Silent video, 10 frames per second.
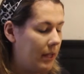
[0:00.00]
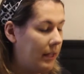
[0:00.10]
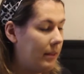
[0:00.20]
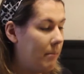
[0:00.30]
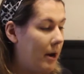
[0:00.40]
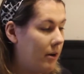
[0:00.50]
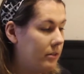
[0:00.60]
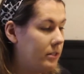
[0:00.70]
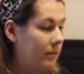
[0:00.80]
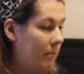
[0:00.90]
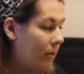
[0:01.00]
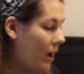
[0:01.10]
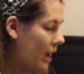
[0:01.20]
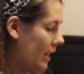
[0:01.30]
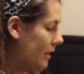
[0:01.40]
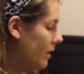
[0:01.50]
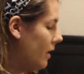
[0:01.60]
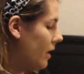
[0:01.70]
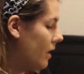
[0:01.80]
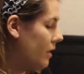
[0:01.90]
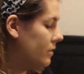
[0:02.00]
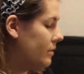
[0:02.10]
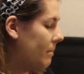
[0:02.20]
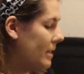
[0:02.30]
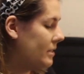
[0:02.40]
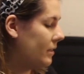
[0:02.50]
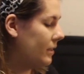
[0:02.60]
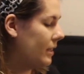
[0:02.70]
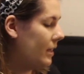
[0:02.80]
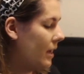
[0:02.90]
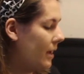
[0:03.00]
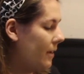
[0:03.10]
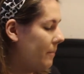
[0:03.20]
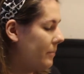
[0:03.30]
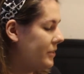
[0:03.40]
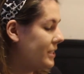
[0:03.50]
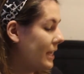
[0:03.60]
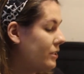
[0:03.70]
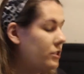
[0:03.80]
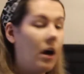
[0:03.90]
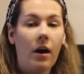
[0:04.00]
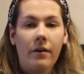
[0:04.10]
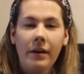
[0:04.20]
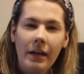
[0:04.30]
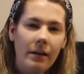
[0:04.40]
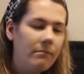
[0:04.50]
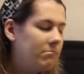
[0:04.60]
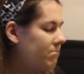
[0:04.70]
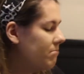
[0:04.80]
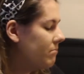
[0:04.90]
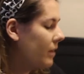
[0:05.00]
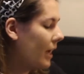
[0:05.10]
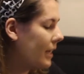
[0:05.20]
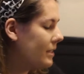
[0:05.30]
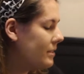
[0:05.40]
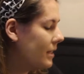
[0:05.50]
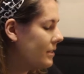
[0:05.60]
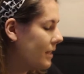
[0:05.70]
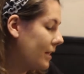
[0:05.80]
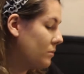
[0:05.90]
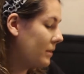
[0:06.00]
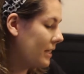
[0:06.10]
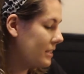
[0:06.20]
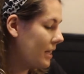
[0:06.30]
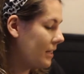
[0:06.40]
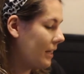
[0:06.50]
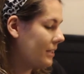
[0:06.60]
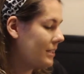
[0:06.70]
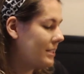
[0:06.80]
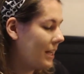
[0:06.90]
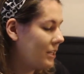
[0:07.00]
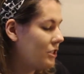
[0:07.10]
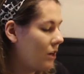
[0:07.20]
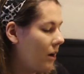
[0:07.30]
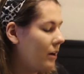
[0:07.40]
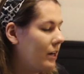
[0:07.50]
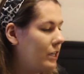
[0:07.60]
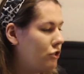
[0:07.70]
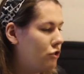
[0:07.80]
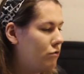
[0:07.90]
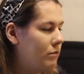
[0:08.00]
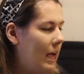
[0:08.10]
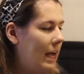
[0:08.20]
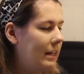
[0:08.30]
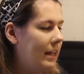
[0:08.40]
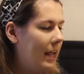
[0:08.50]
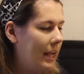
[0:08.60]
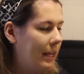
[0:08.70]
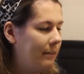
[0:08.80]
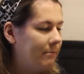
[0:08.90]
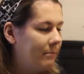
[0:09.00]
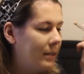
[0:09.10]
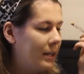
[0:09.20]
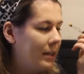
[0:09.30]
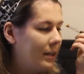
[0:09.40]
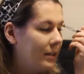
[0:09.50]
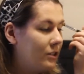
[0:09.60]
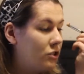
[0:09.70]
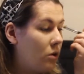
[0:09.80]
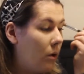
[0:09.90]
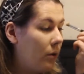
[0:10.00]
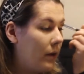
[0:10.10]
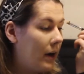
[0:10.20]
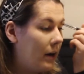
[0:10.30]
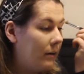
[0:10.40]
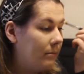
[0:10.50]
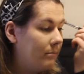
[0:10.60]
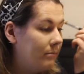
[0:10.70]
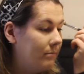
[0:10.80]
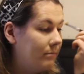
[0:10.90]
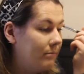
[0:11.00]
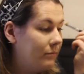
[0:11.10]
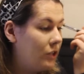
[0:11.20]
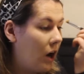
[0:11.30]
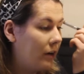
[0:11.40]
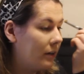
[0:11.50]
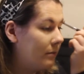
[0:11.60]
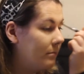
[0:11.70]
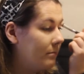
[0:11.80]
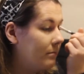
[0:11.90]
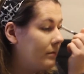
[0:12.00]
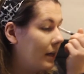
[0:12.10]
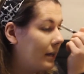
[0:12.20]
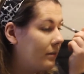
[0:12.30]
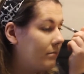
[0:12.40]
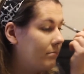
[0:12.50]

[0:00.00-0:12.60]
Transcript: like, the parents of the bride to basically say sorry. I guess that's what they said, like, to say sorry that they stole their daughter, like,